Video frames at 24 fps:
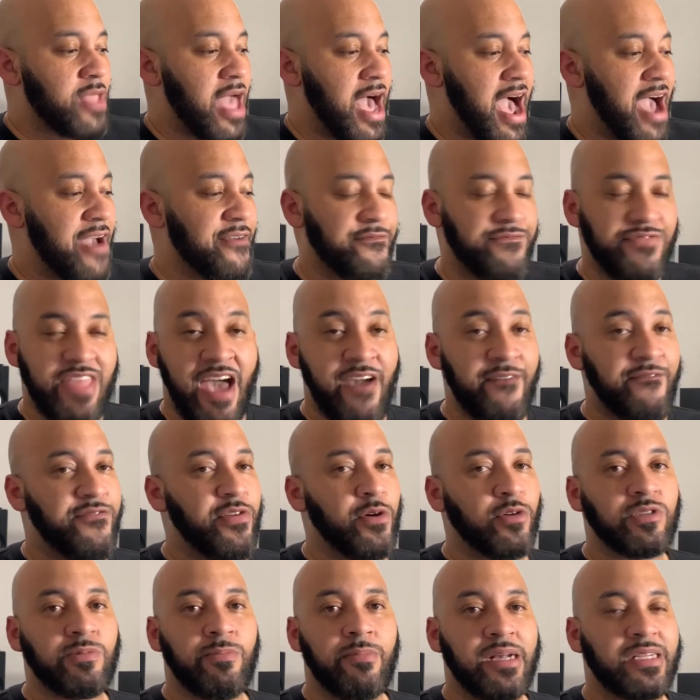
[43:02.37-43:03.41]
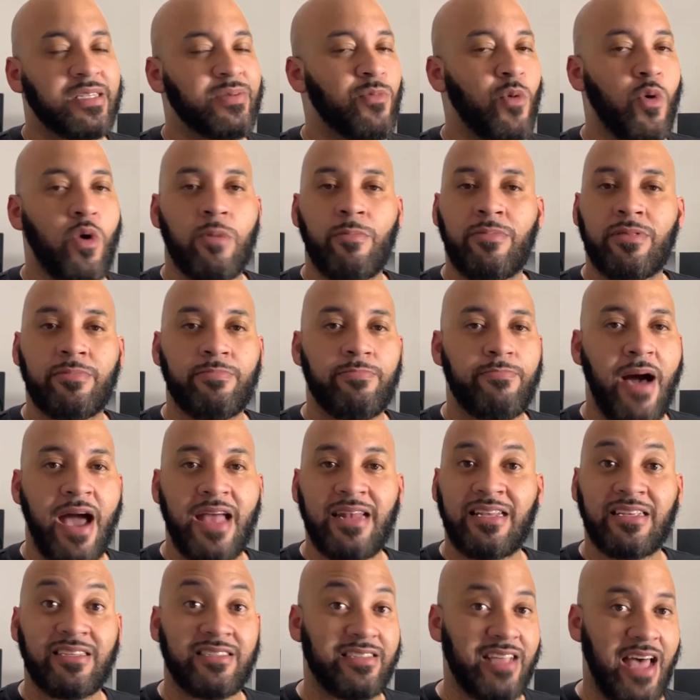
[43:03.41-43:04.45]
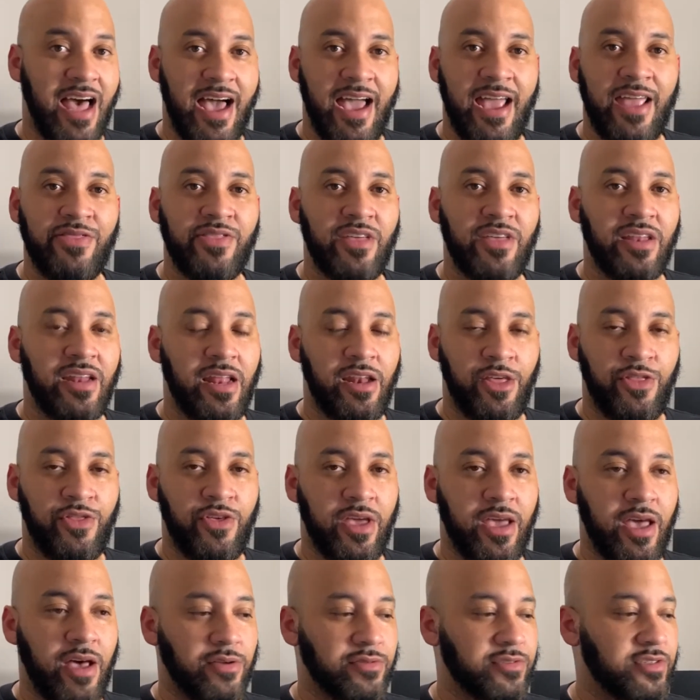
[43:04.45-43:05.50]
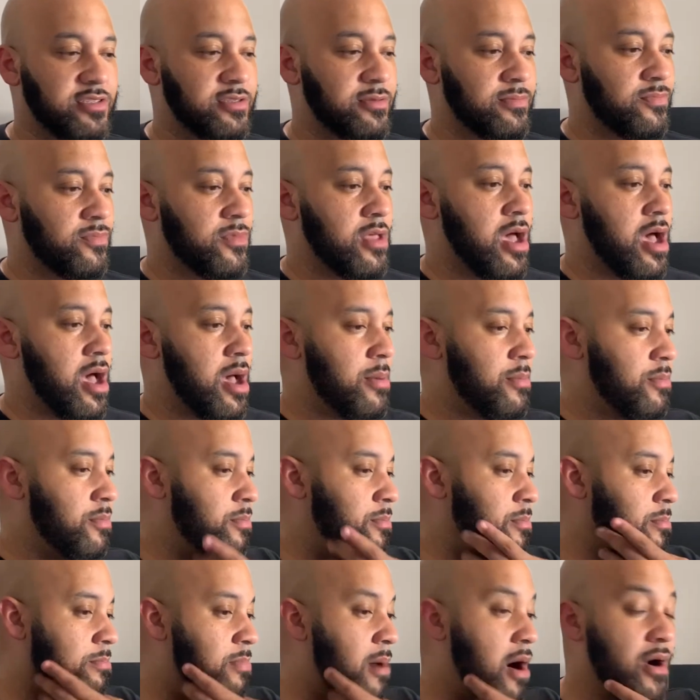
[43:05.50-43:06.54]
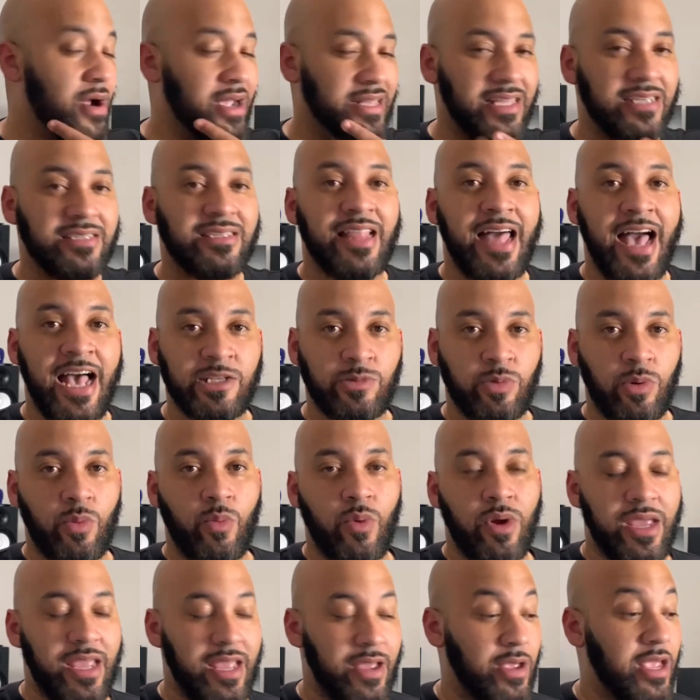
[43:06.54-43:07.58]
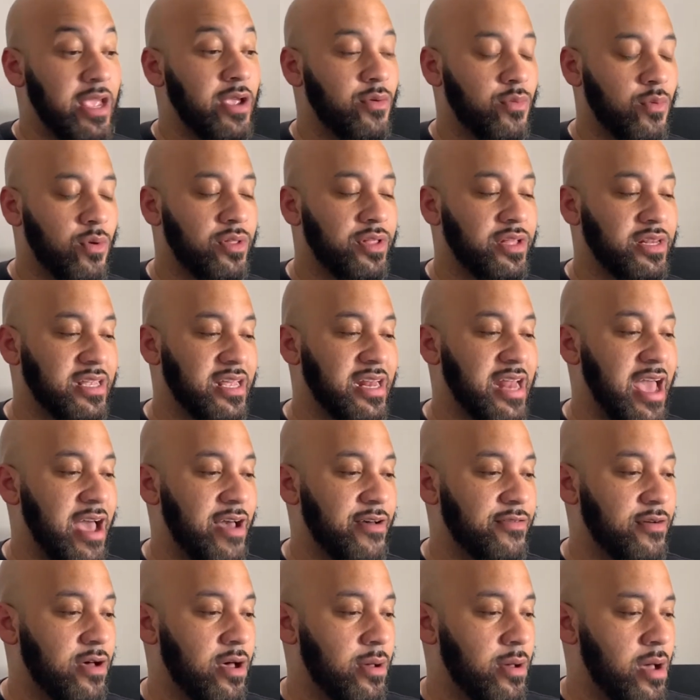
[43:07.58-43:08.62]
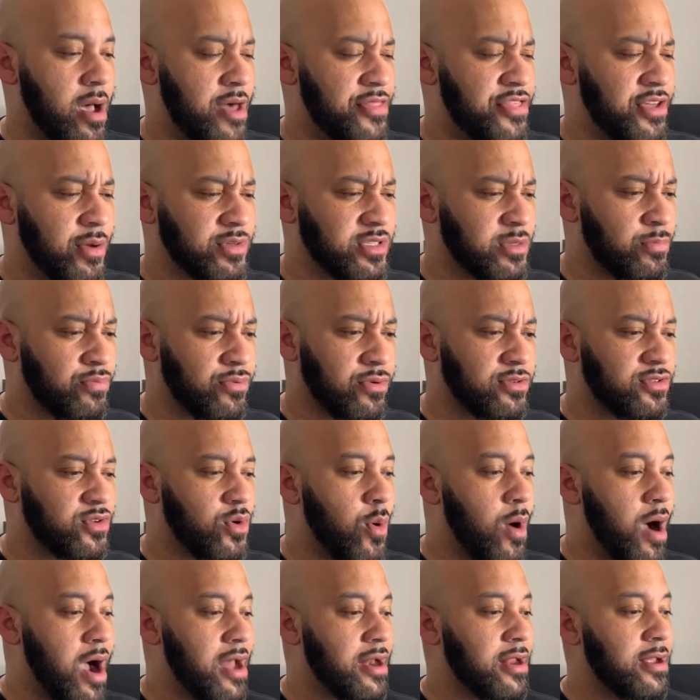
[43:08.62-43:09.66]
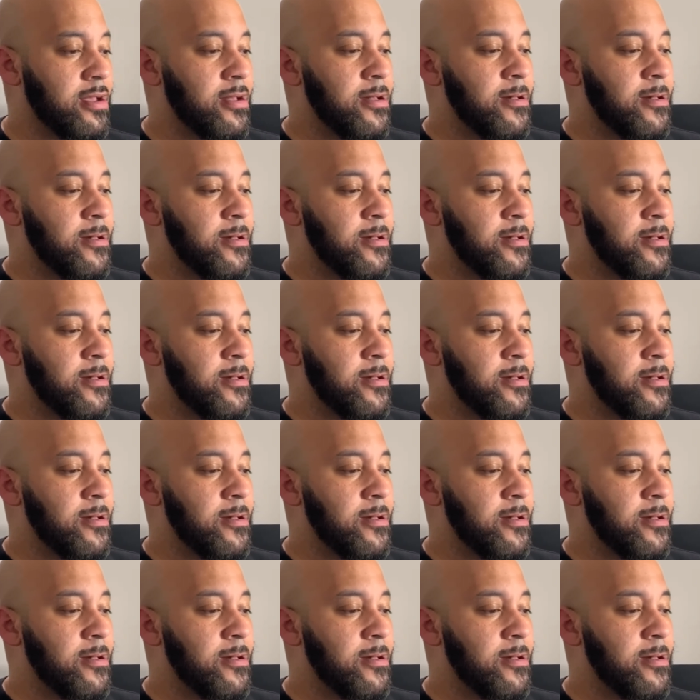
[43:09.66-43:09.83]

That feels much more by design than anything else. Barring this last one where he really did have, I think it was a bruised quad.